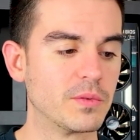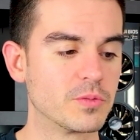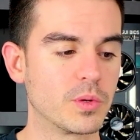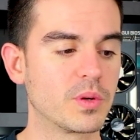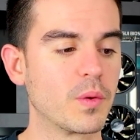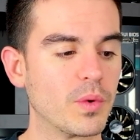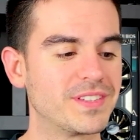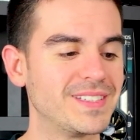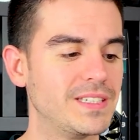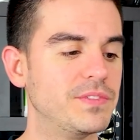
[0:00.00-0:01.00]
I was wondering
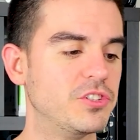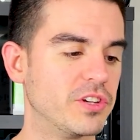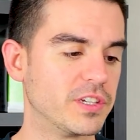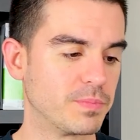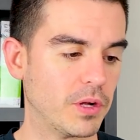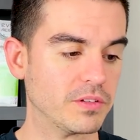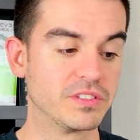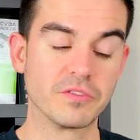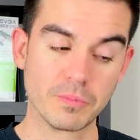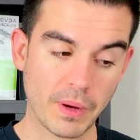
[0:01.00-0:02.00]
what's EVGA's
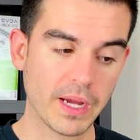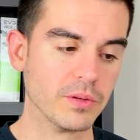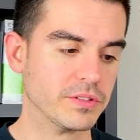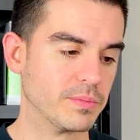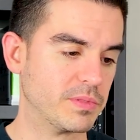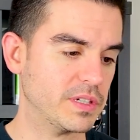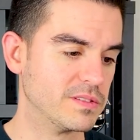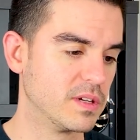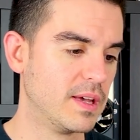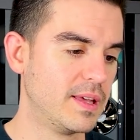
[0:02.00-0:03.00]
policy for BIOS
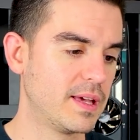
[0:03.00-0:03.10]
updates?